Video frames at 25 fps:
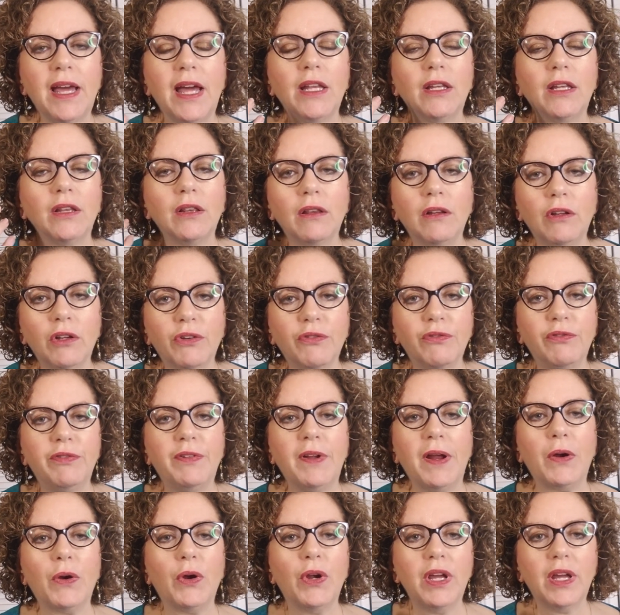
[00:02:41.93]
and look
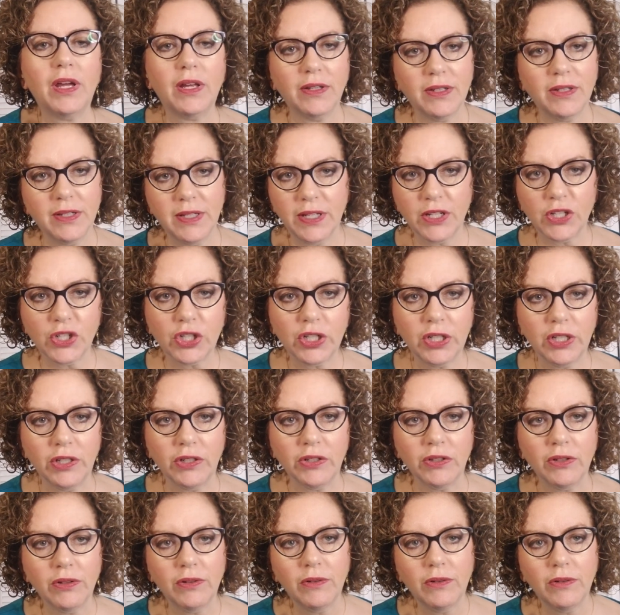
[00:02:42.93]
very conditioned,